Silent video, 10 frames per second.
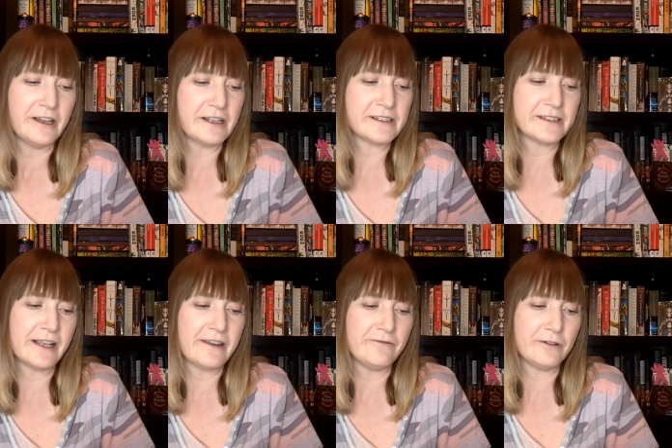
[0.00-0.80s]
a
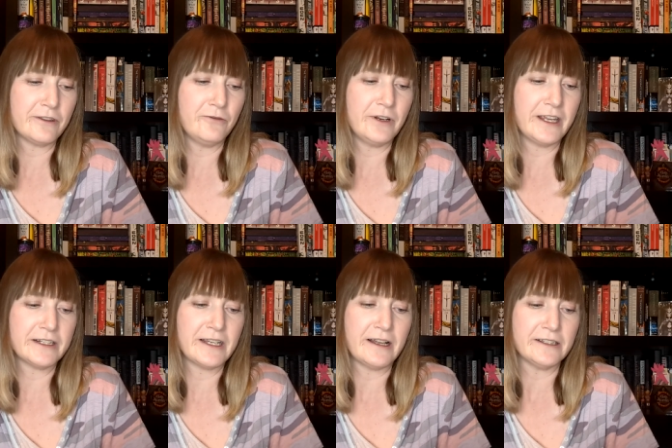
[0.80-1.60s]
slave with unique
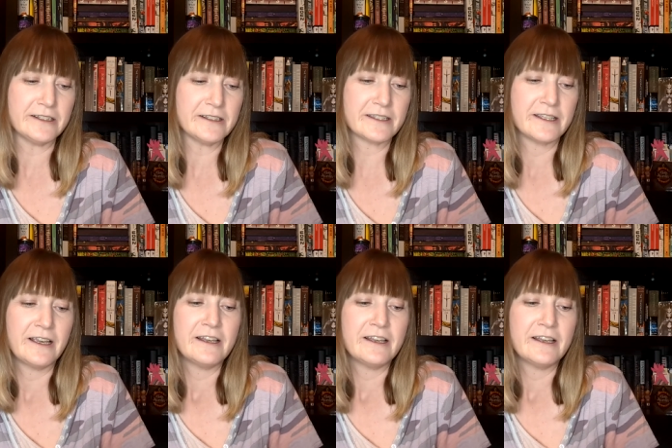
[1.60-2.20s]
talents,